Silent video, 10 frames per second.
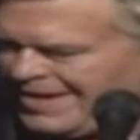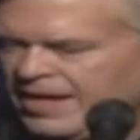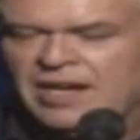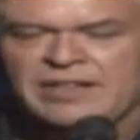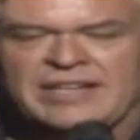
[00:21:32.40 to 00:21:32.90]

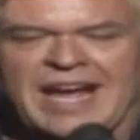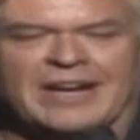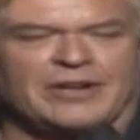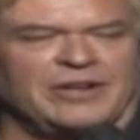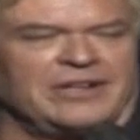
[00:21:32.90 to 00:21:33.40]

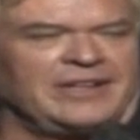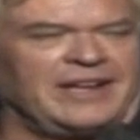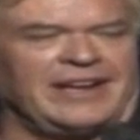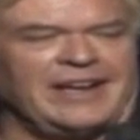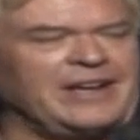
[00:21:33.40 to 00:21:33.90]
Tiger doesn't get
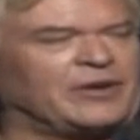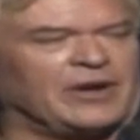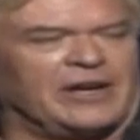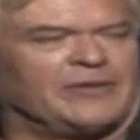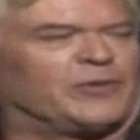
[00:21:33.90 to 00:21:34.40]
any
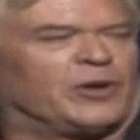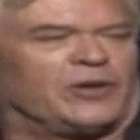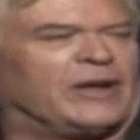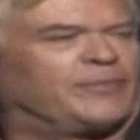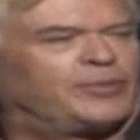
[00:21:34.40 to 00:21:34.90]
credit for all
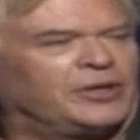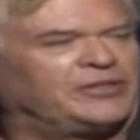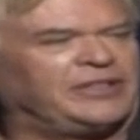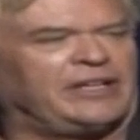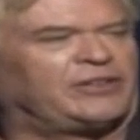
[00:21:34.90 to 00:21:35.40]
that
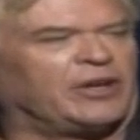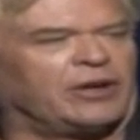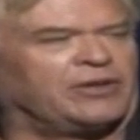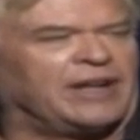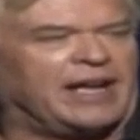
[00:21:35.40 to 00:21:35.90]
pussy he
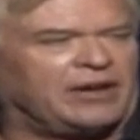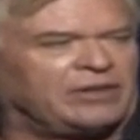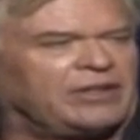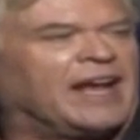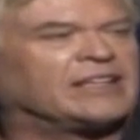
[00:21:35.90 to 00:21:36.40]
turned down,
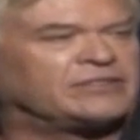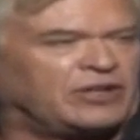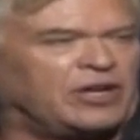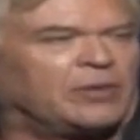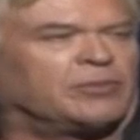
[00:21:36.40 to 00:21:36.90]
and that's the
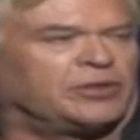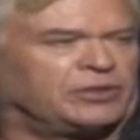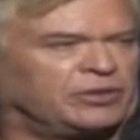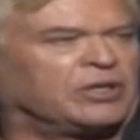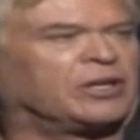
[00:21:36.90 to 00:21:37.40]
number you're
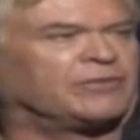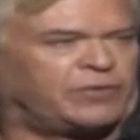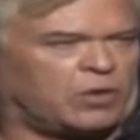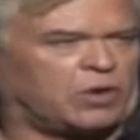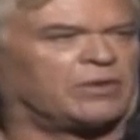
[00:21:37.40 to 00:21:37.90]
looking
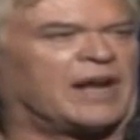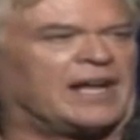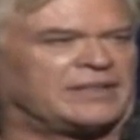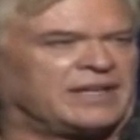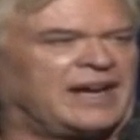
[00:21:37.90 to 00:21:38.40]
for
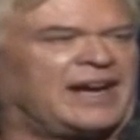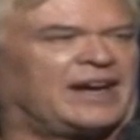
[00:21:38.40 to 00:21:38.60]
right there.